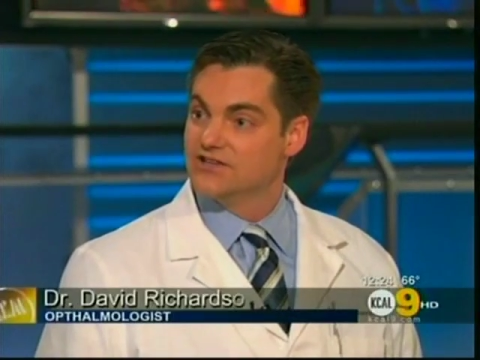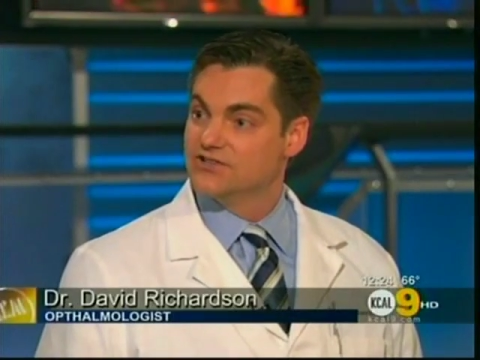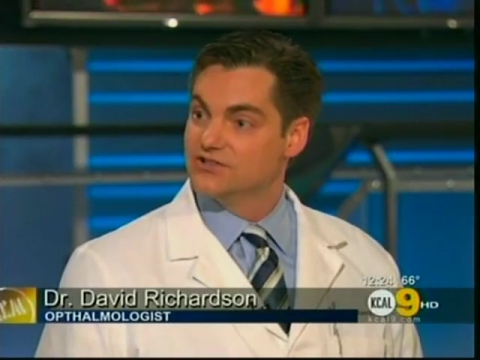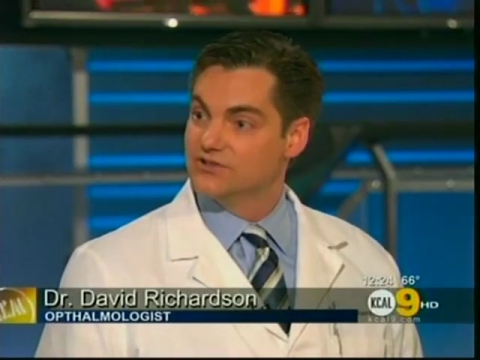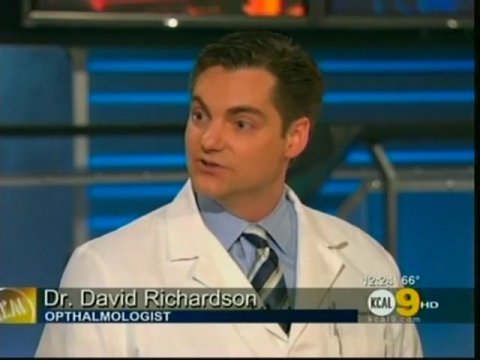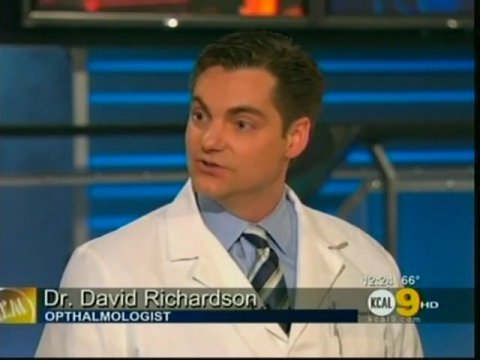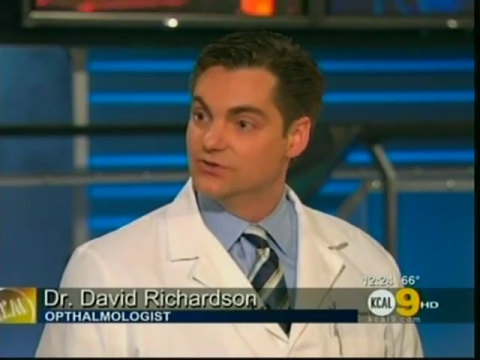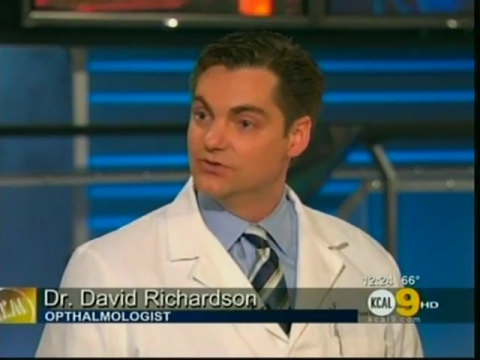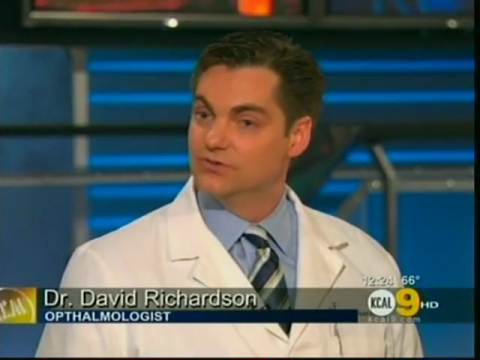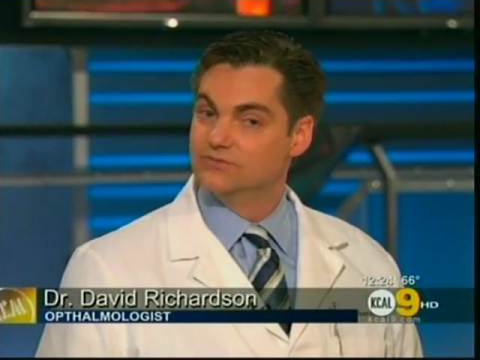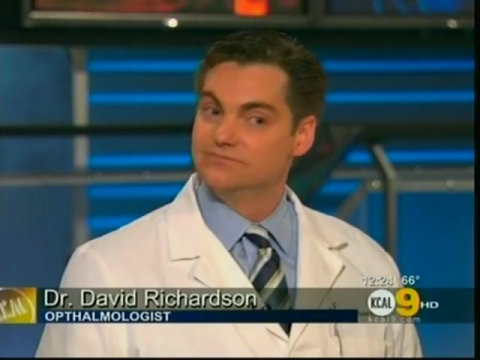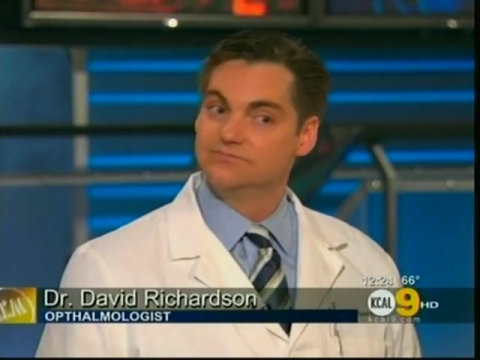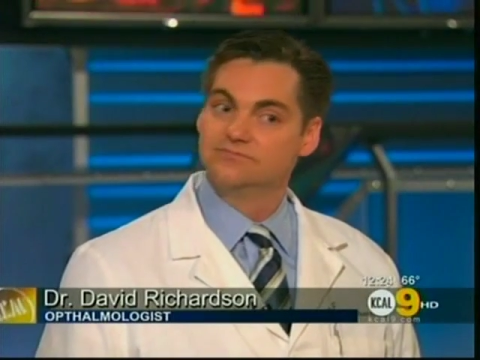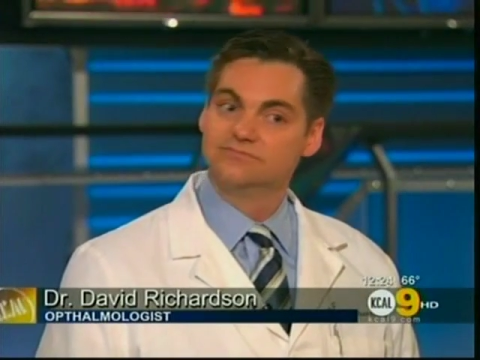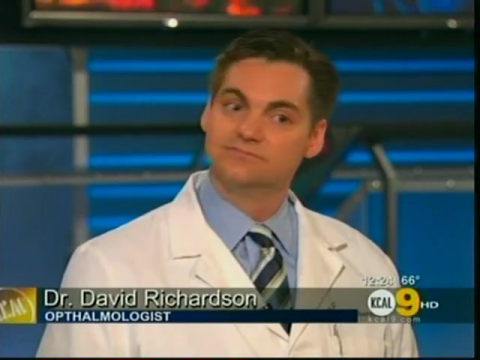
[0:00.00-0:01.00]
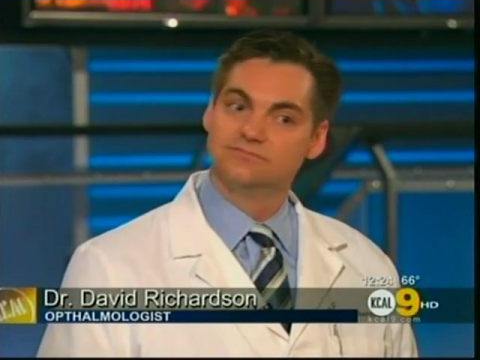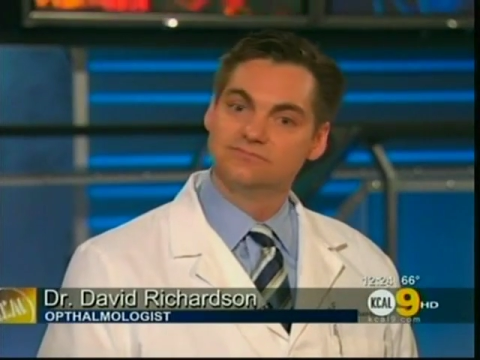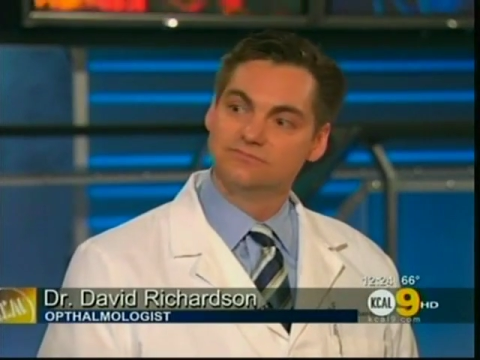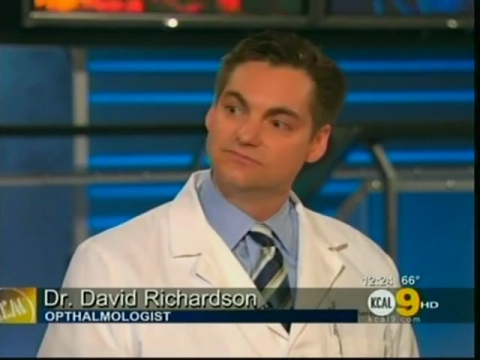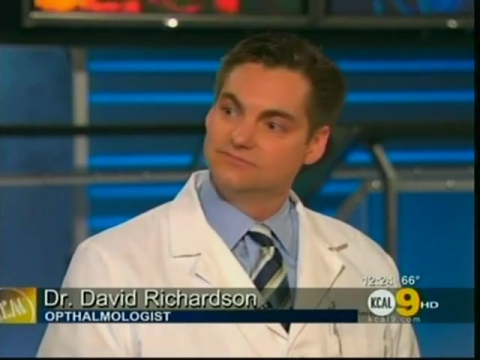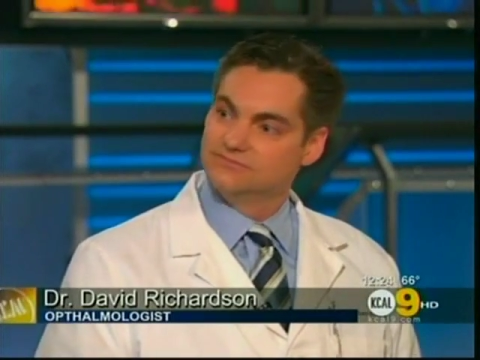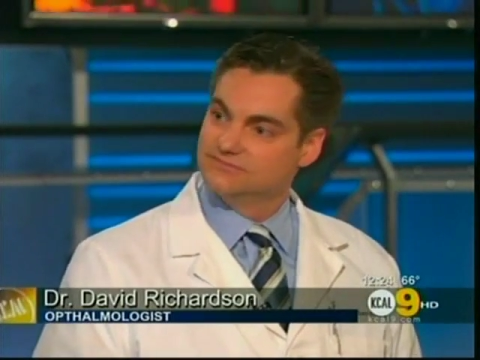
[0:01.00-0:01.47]
to
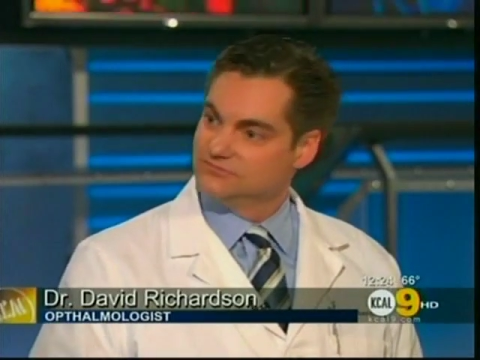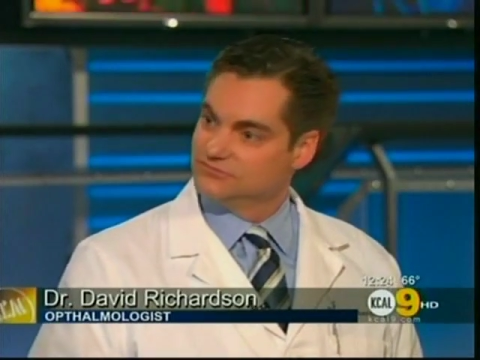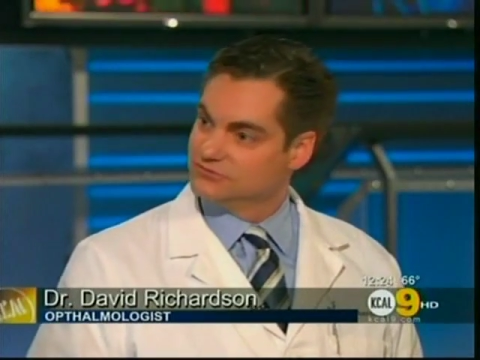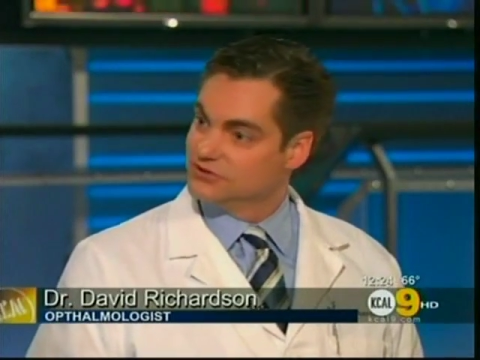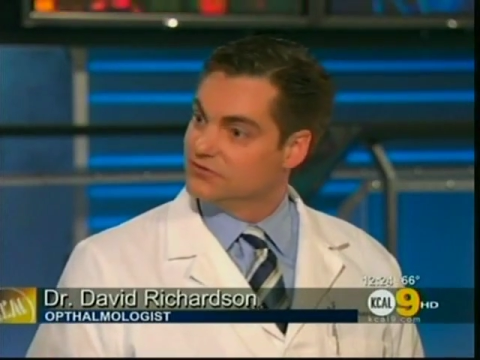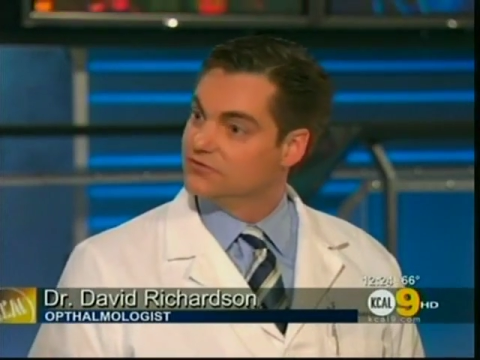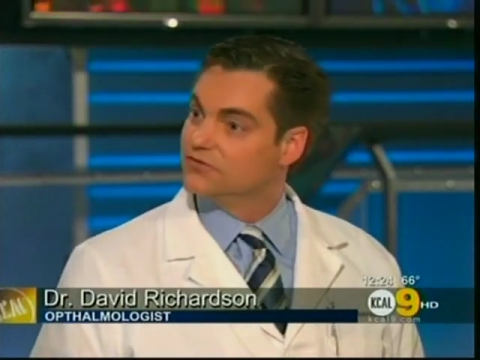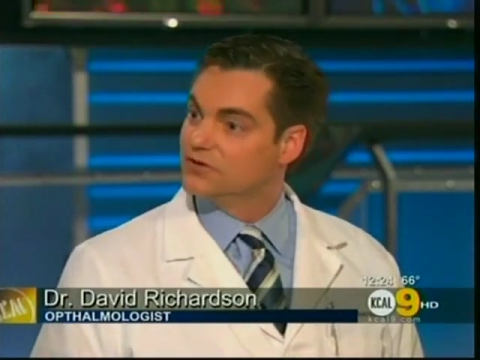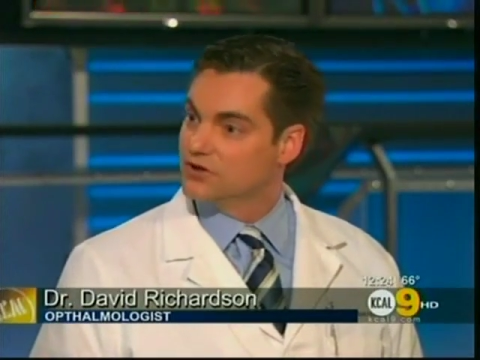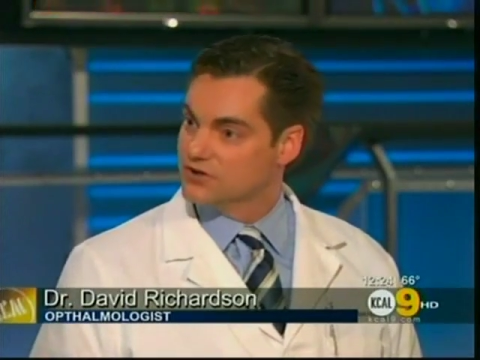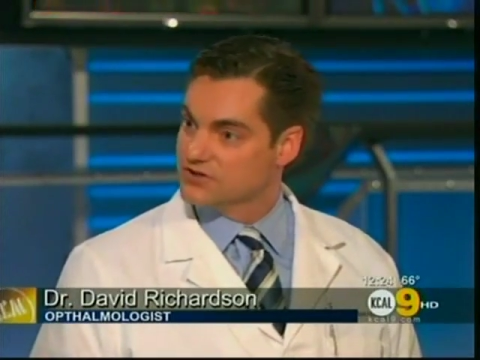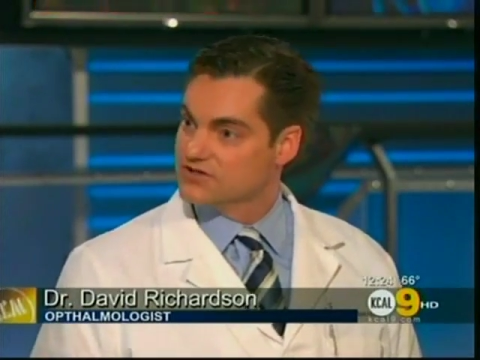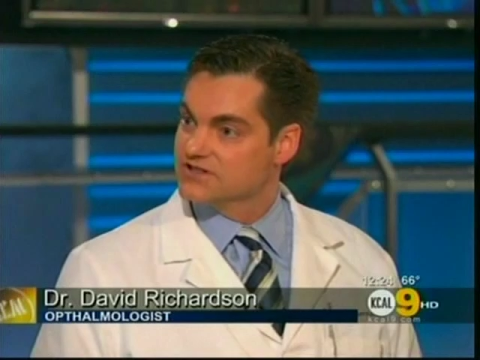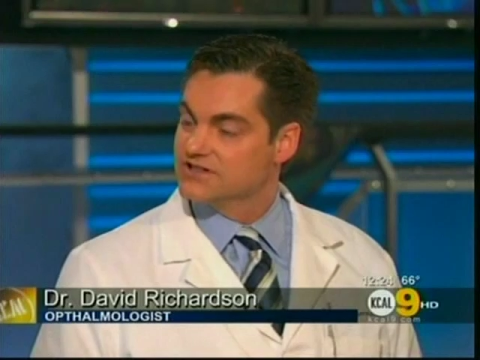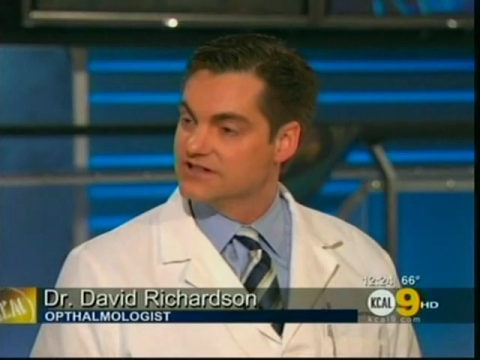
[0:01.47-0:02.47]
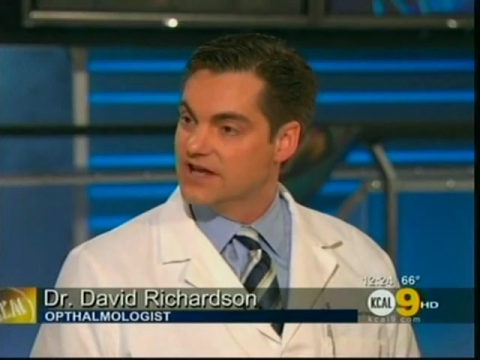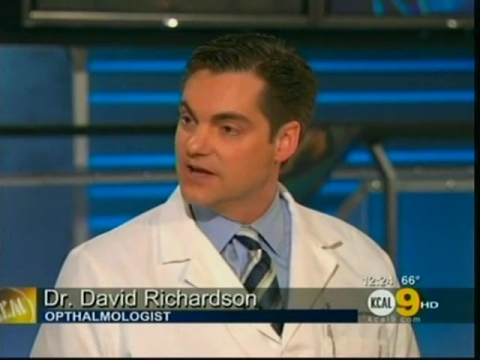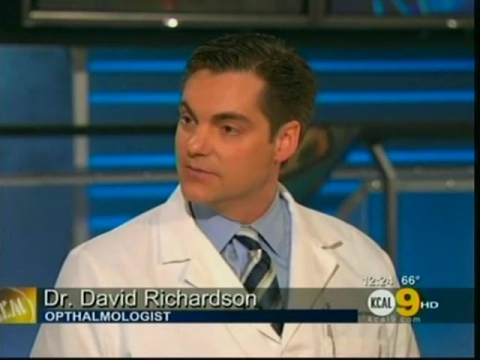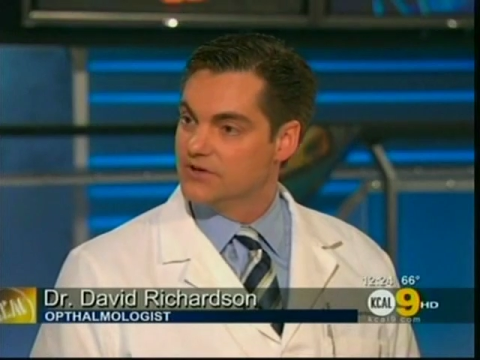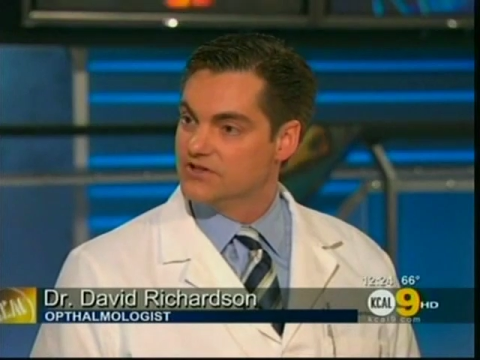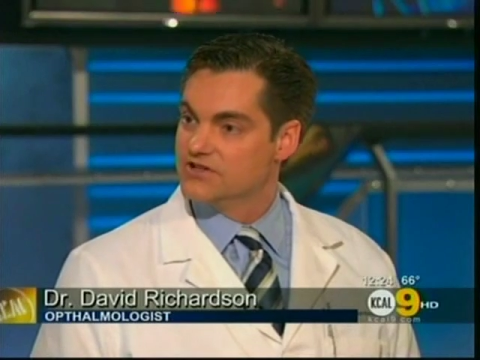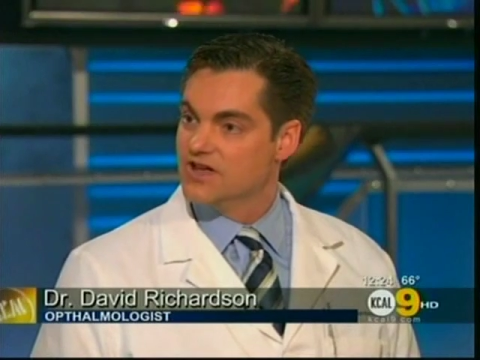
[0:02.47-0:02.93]
reverse the
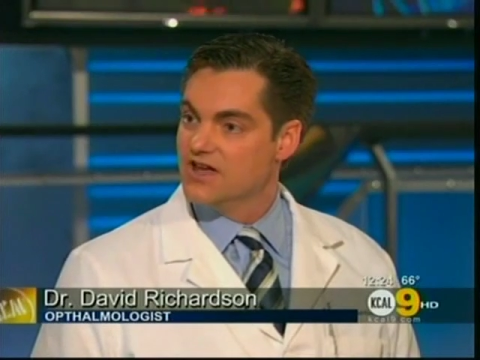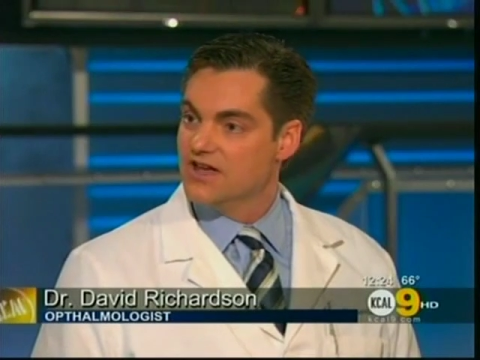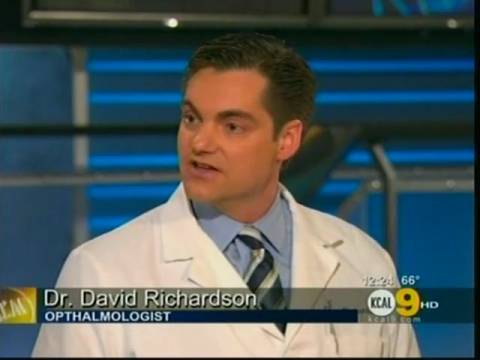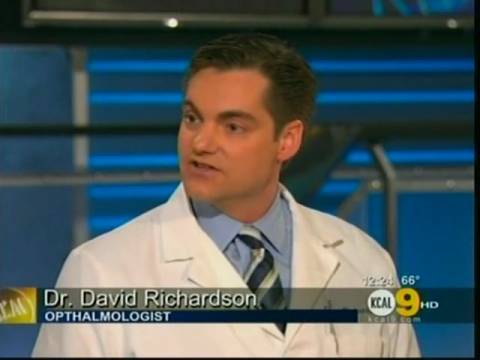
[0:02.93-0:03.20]
damage.